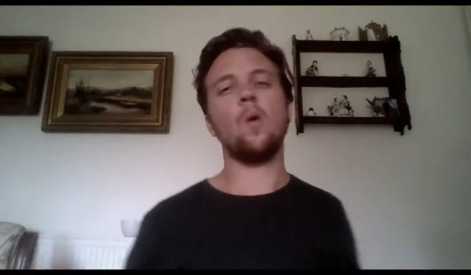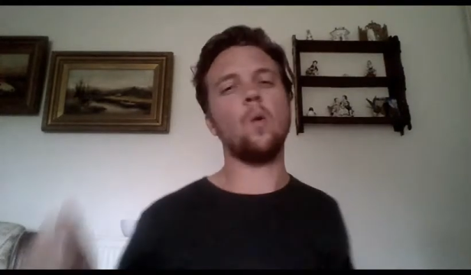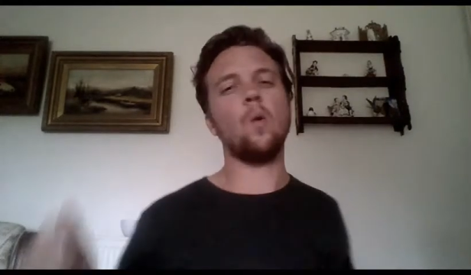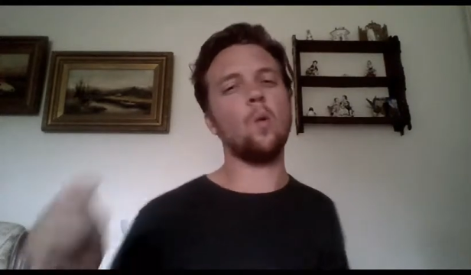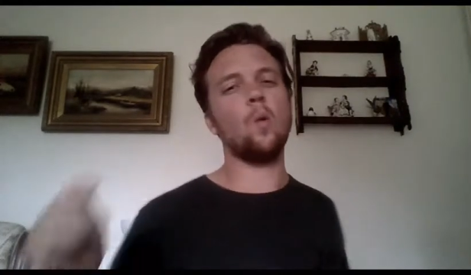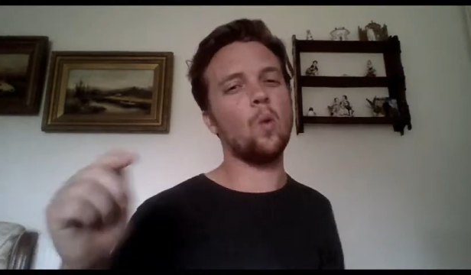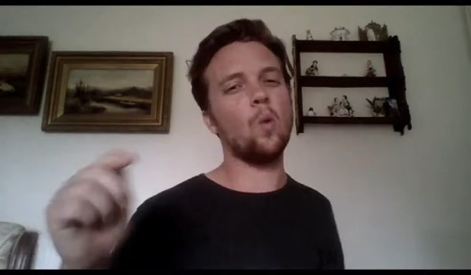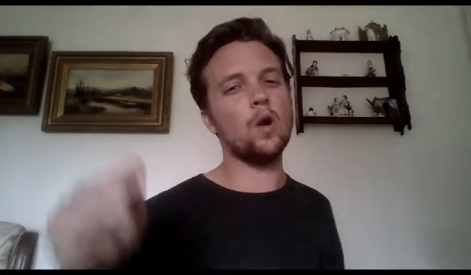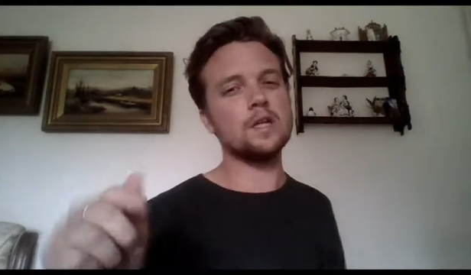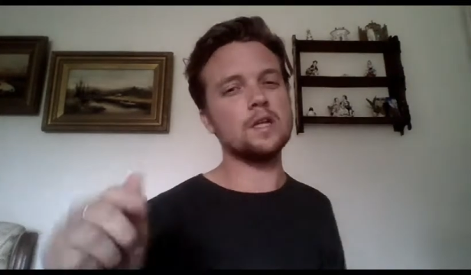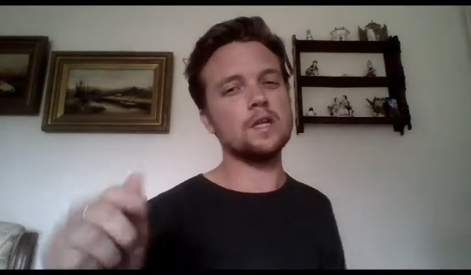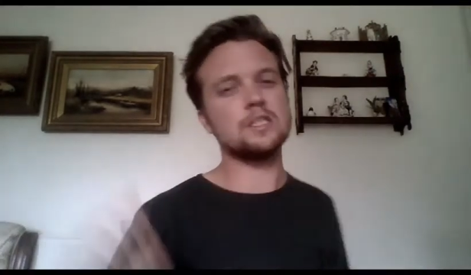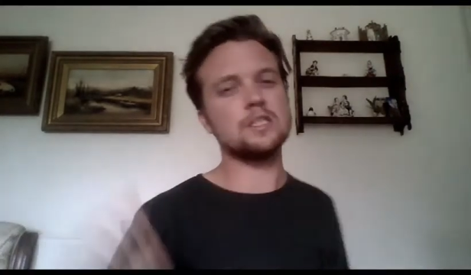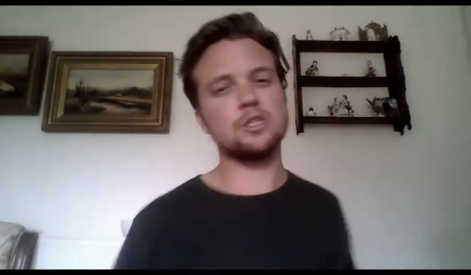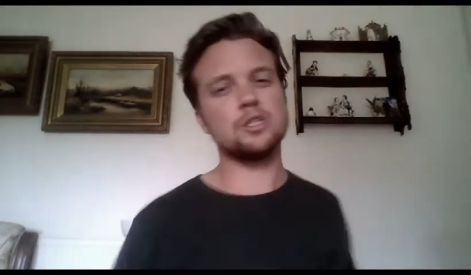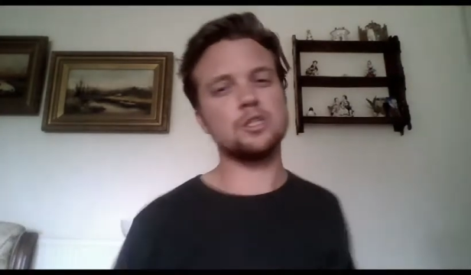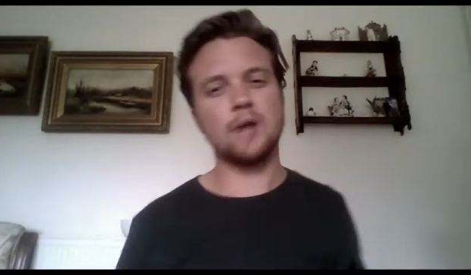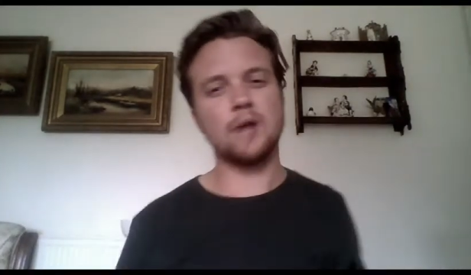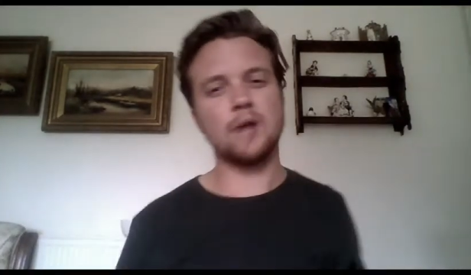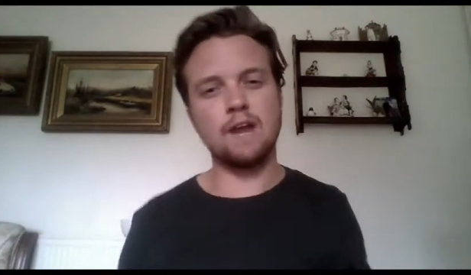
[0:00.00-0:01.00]
what
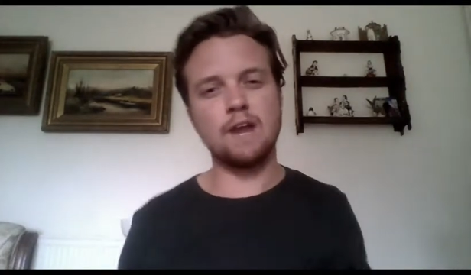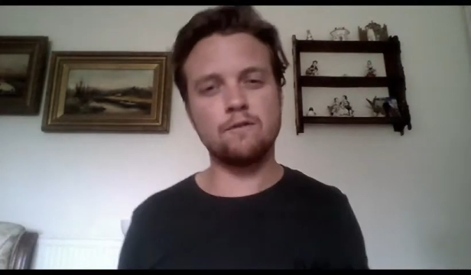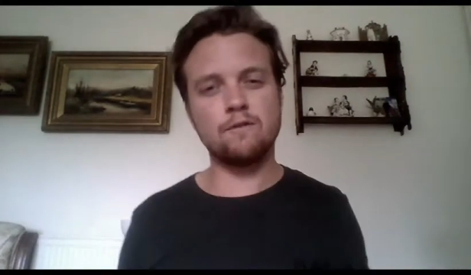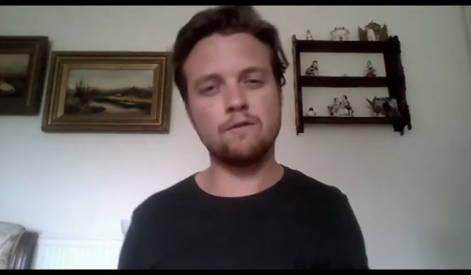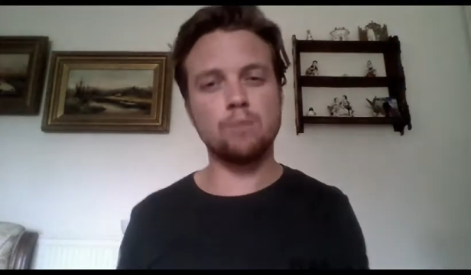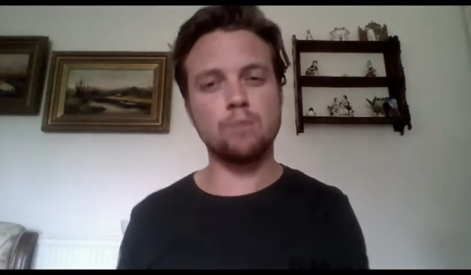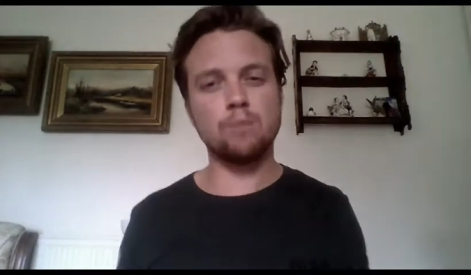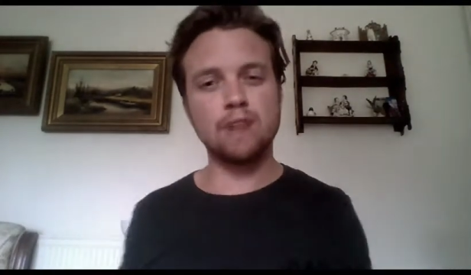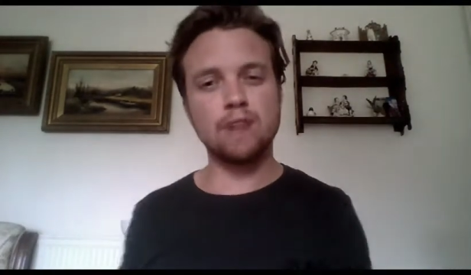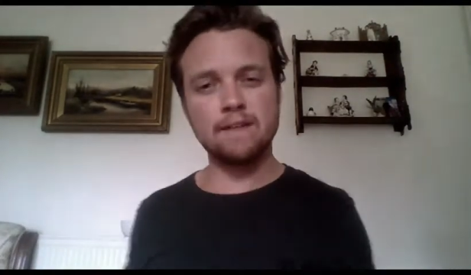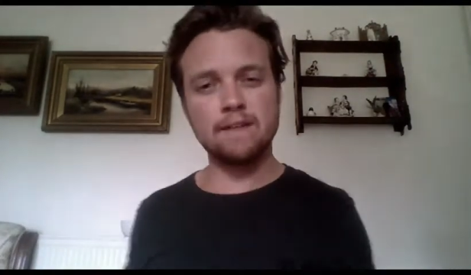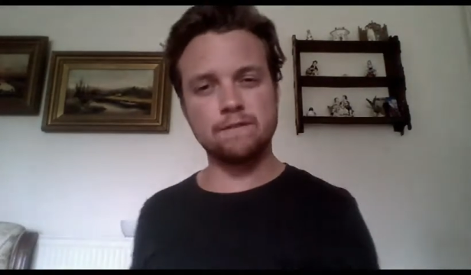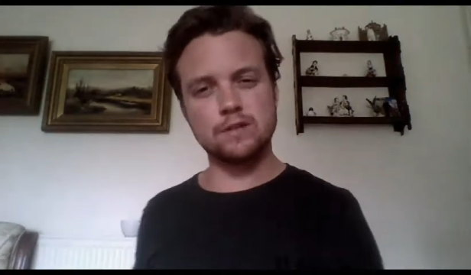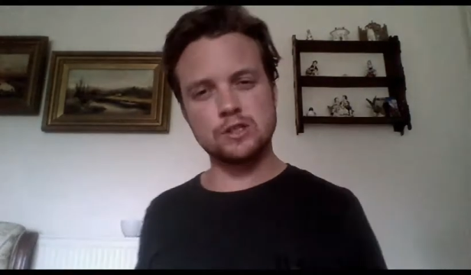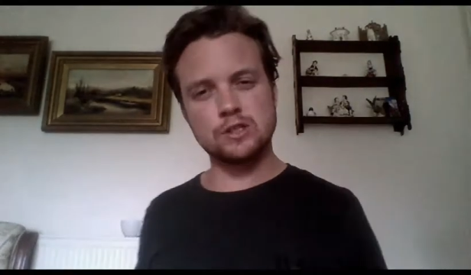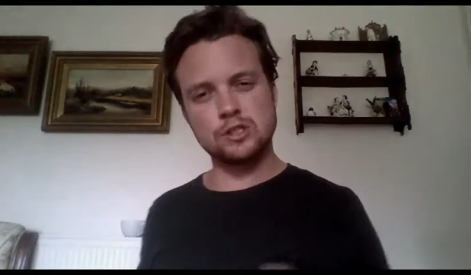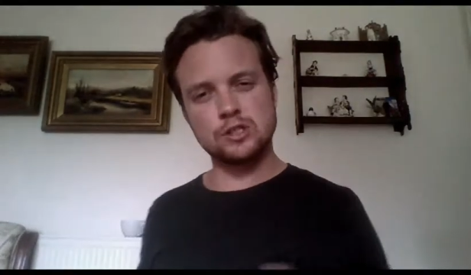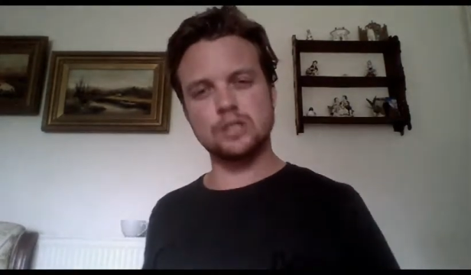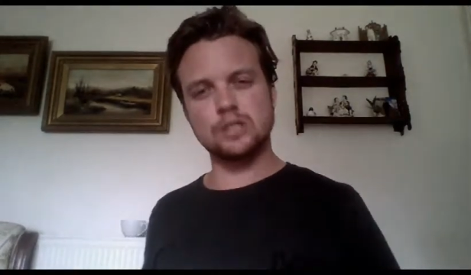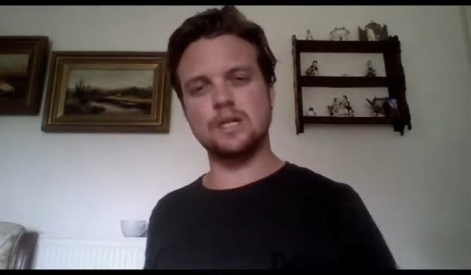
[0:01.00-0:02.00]
did you have for
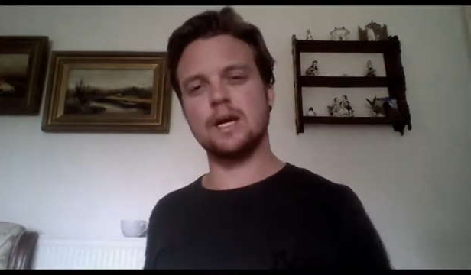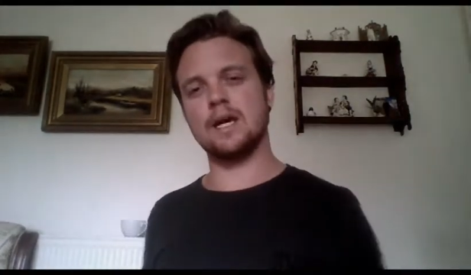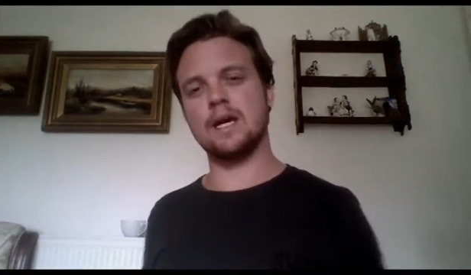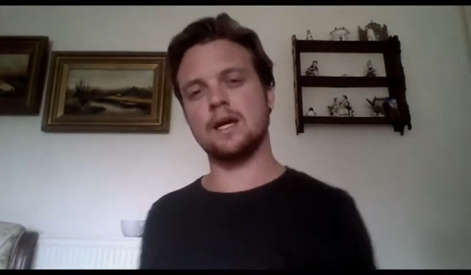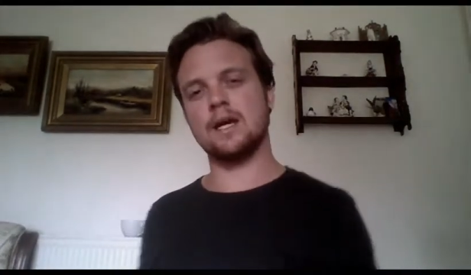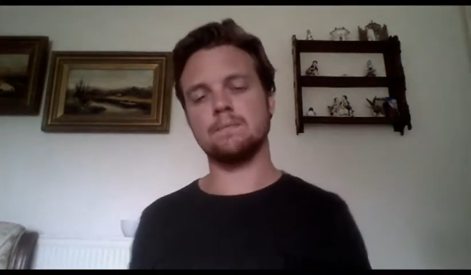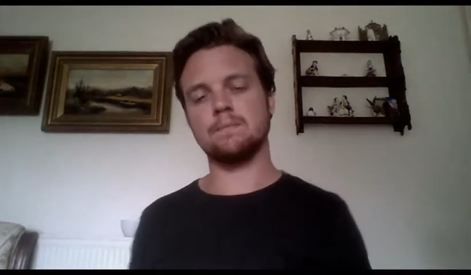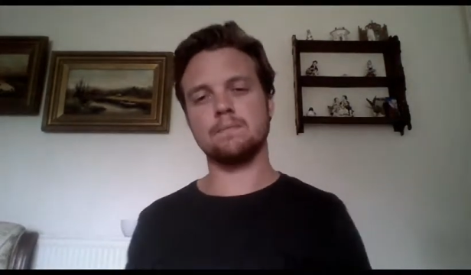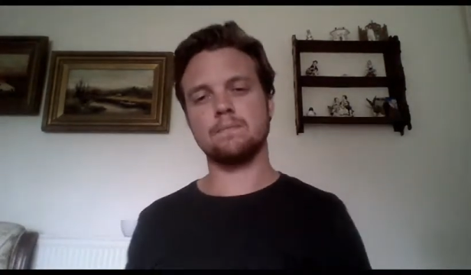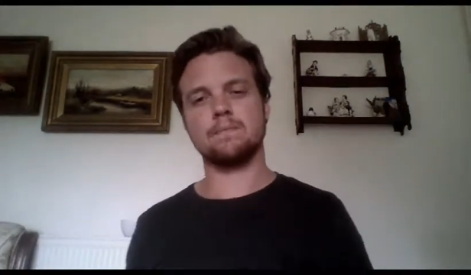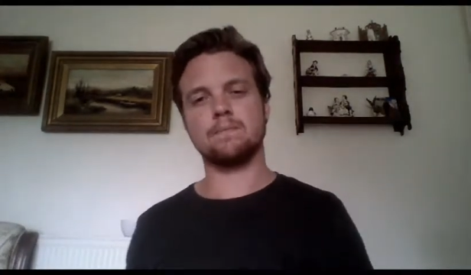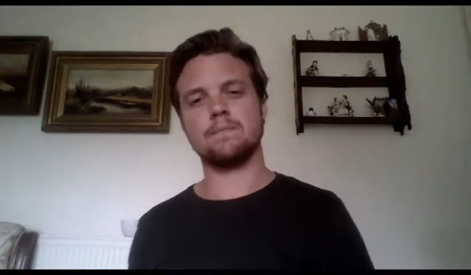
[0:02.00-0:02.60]
breakfast today?